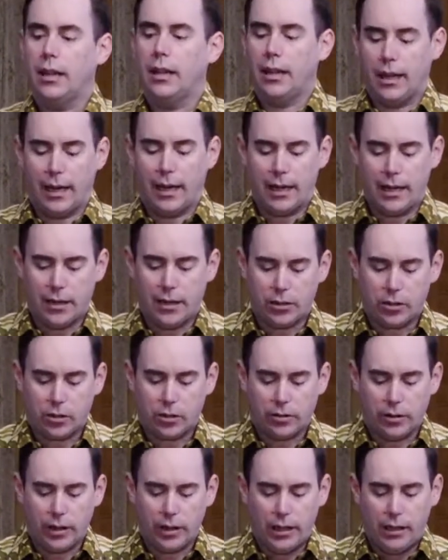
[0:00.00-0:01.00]
and
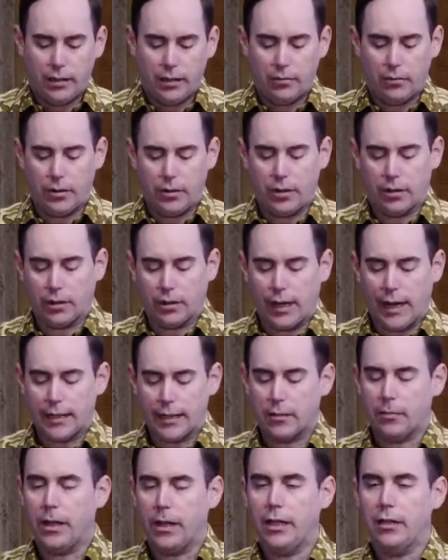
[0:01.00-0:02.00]
history with your
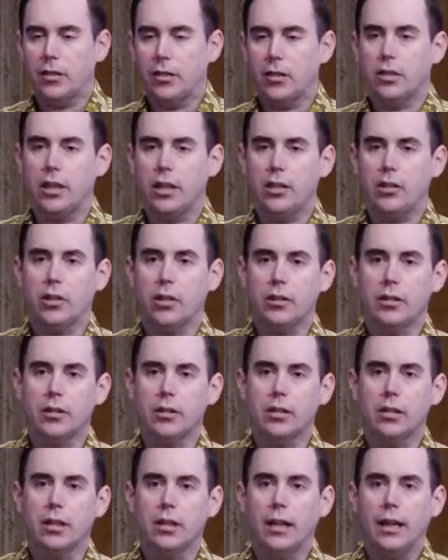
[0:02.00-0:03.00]
classmates,
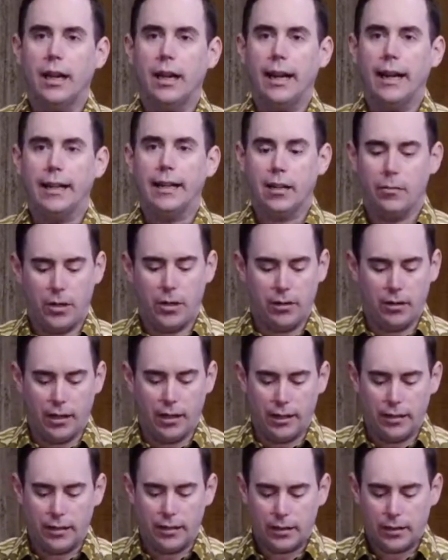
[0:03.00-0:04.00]
teachers, and
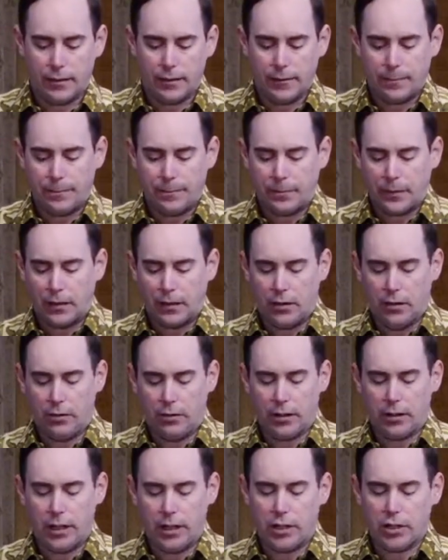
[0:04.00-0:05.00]
communities. You
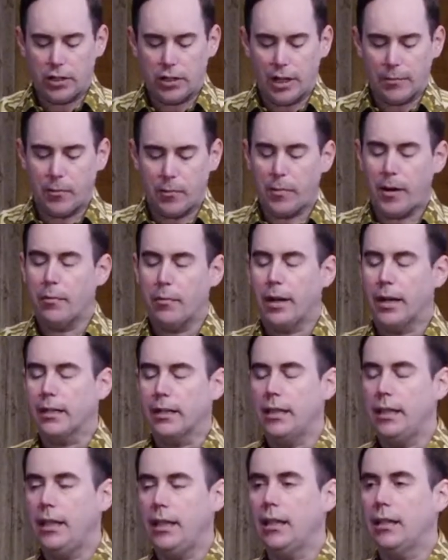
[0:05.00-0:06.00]
can teach them about
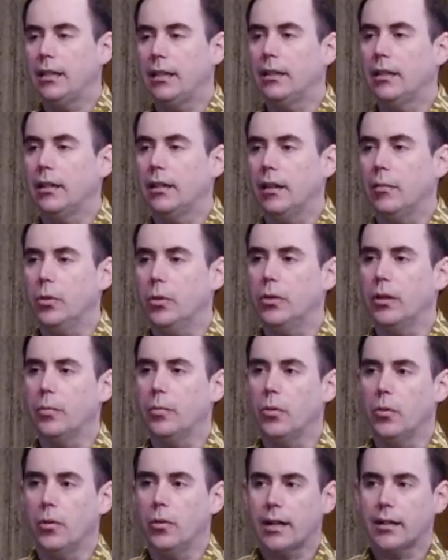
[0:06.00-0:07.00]
batik and buka
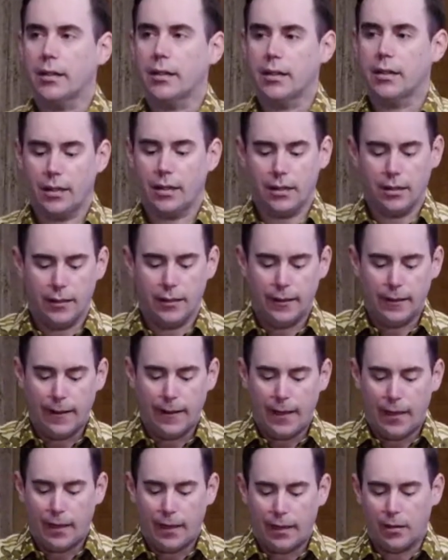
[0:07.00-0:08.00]
puasa,
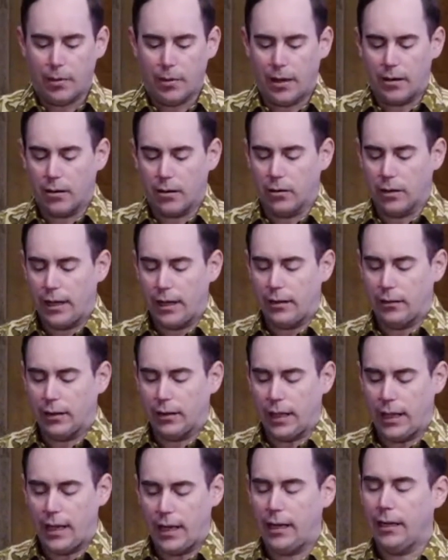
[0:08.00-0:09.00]
about ole
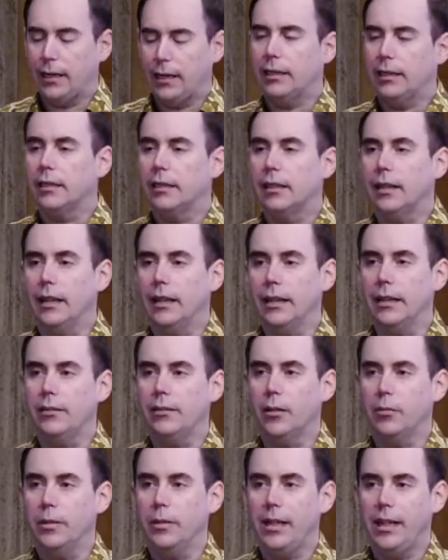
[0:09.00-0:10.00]
ole and
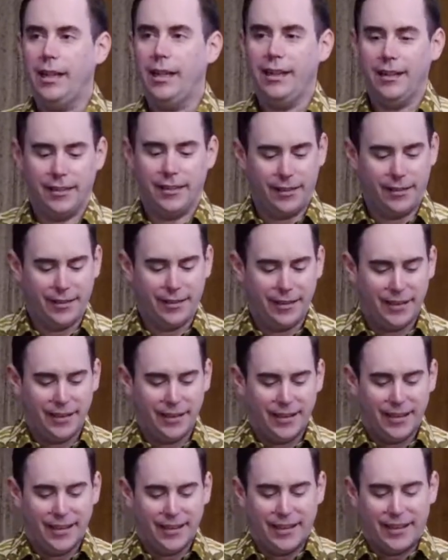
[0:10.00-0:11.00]
Indomie,
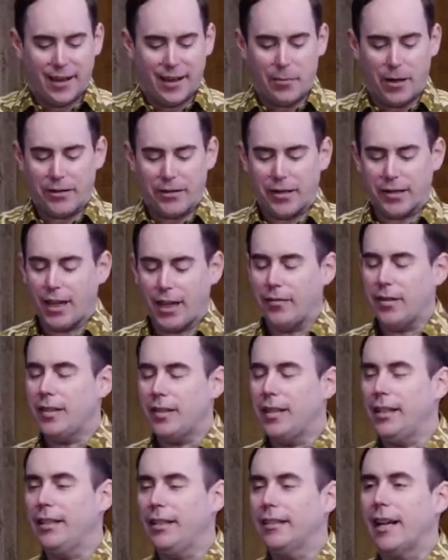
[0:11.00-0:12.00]
about the
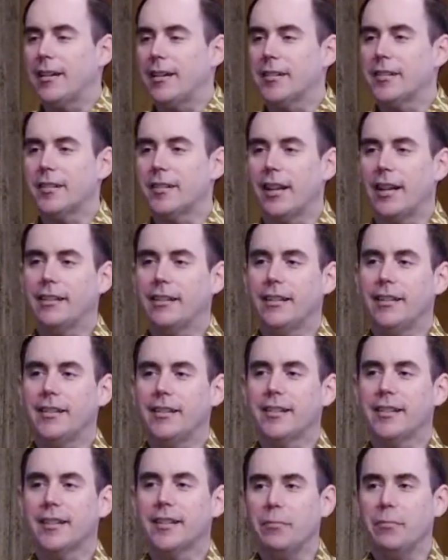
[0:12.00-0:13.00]
17,000
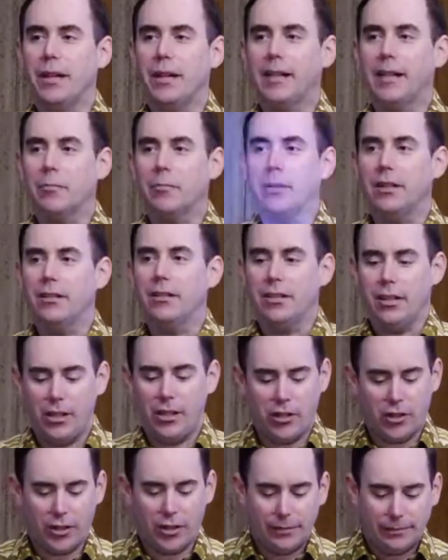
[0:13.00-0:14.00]
islands that make up
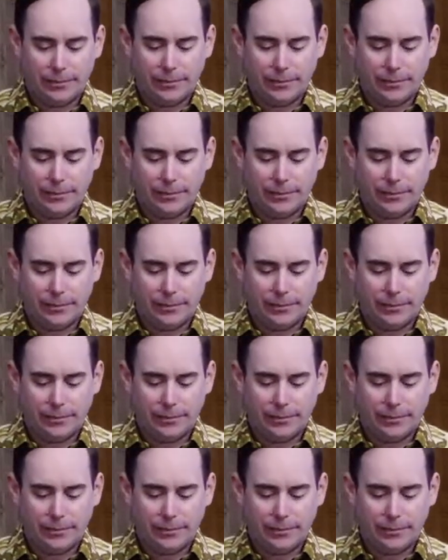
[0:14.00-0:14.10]
Indonesia,